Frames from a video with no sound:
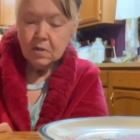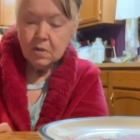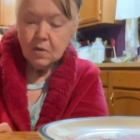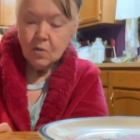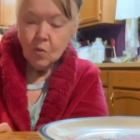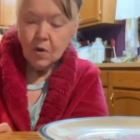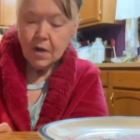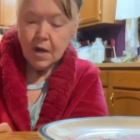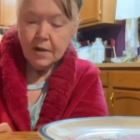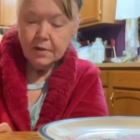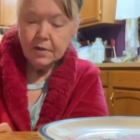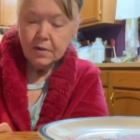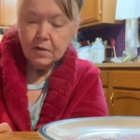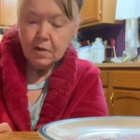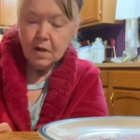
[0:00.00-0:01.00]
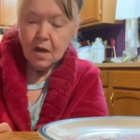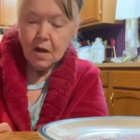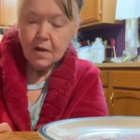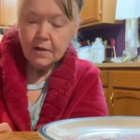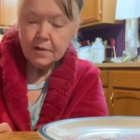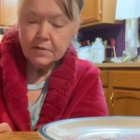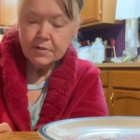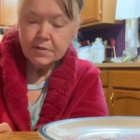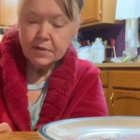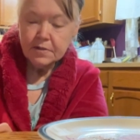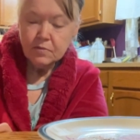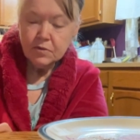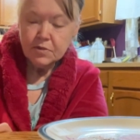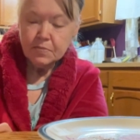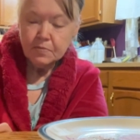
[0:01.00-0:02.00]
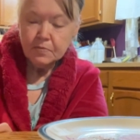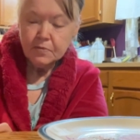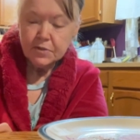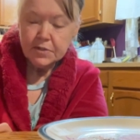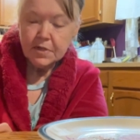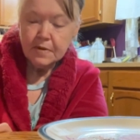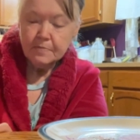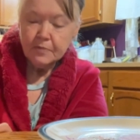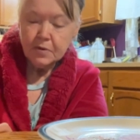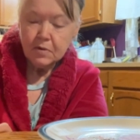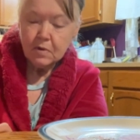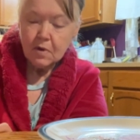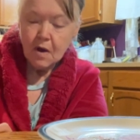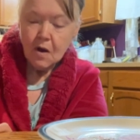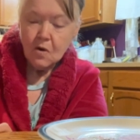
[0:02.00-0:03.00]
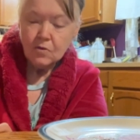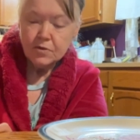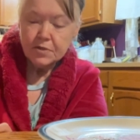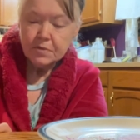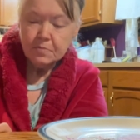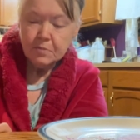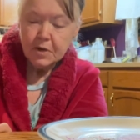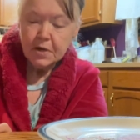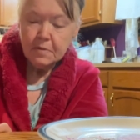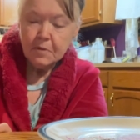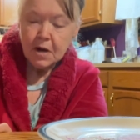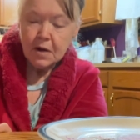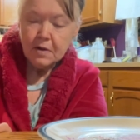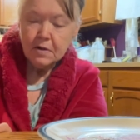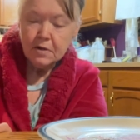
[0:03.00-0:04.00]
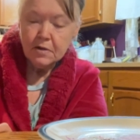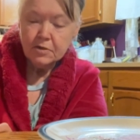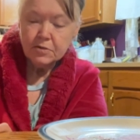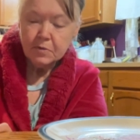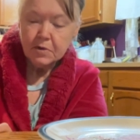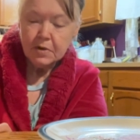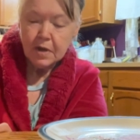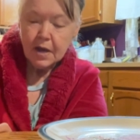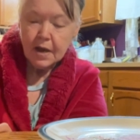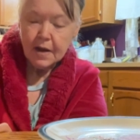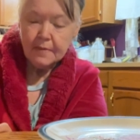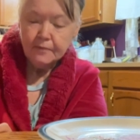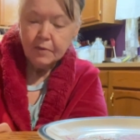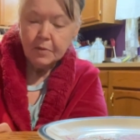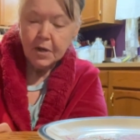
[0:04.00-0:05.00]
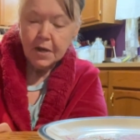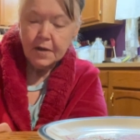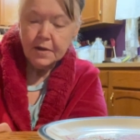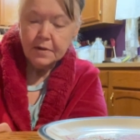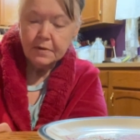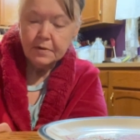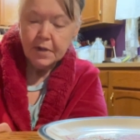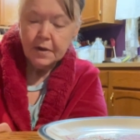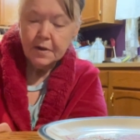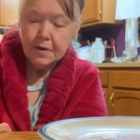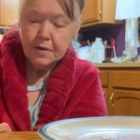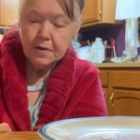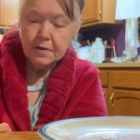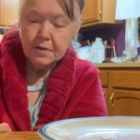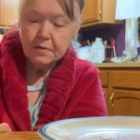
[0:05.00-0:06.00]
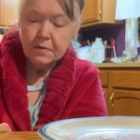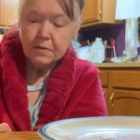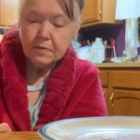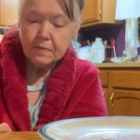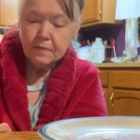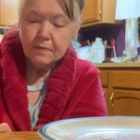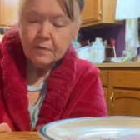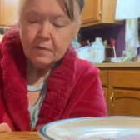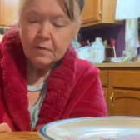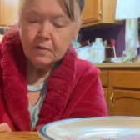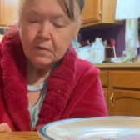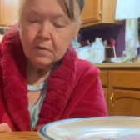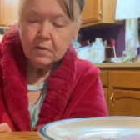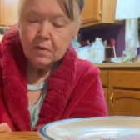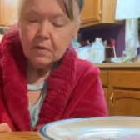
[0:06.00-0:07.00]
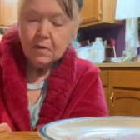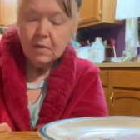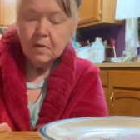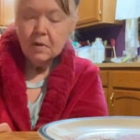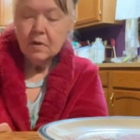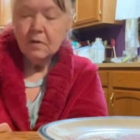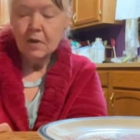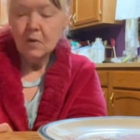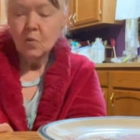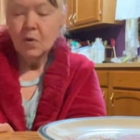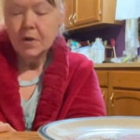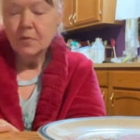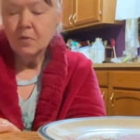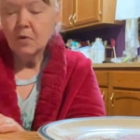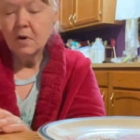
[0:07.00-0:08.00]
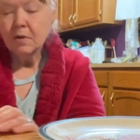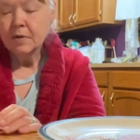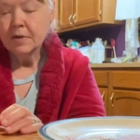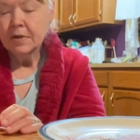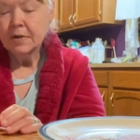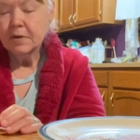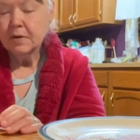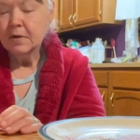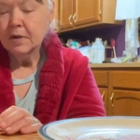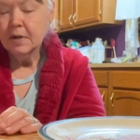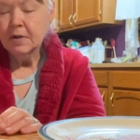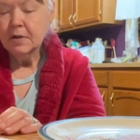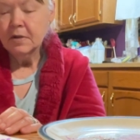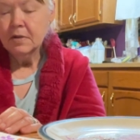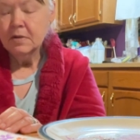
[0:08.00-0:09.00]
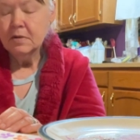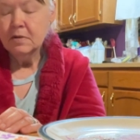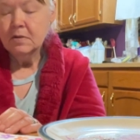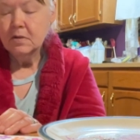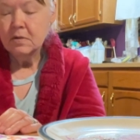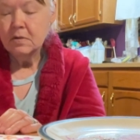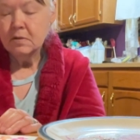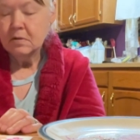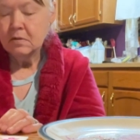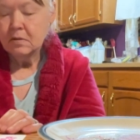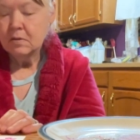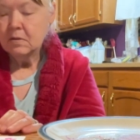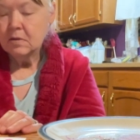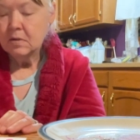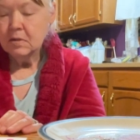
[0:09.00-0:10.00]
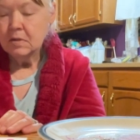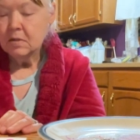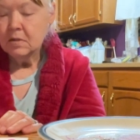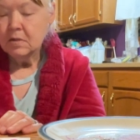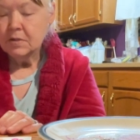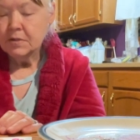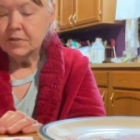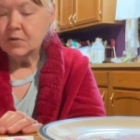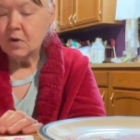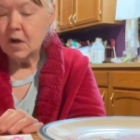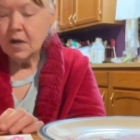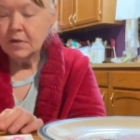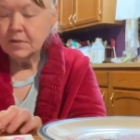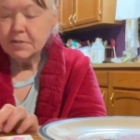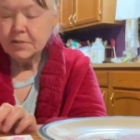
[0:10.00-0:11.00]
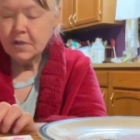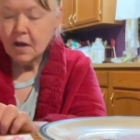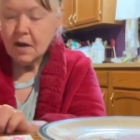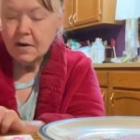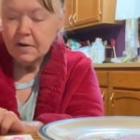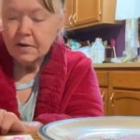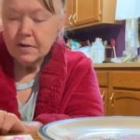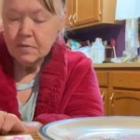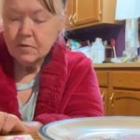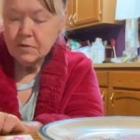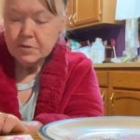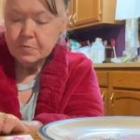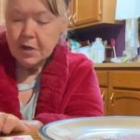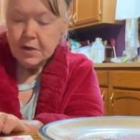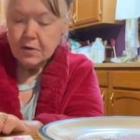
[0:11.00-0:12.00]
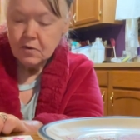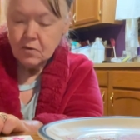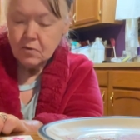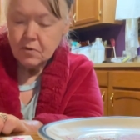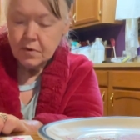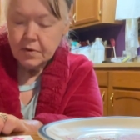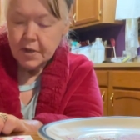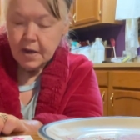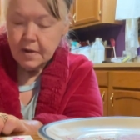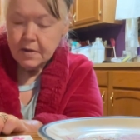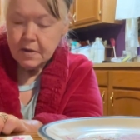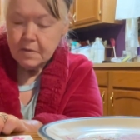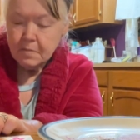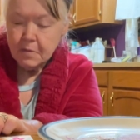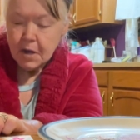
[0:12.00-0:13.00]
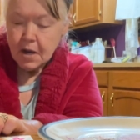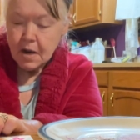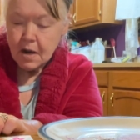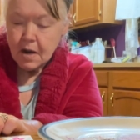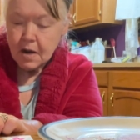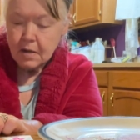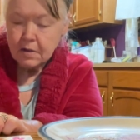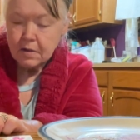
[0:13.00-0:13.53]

what I didn't like is it was something causing me and my husband to have to pay a debt that we really didn't need. So I decided it was better to take it back.